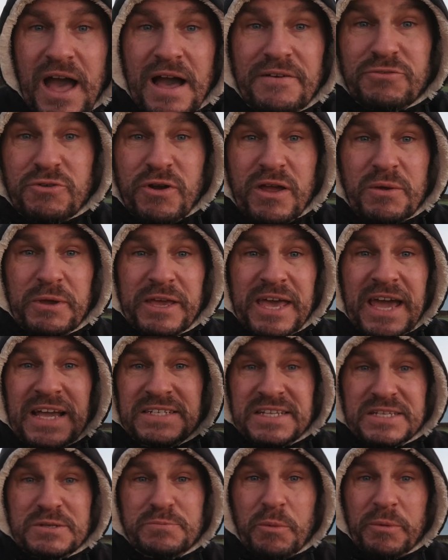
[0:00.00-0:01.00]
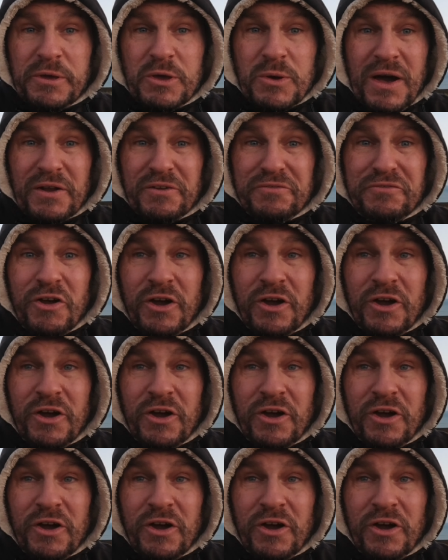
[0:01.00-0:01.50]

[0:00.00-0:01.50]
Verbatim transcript: Have a great weekend, this will probably go out on a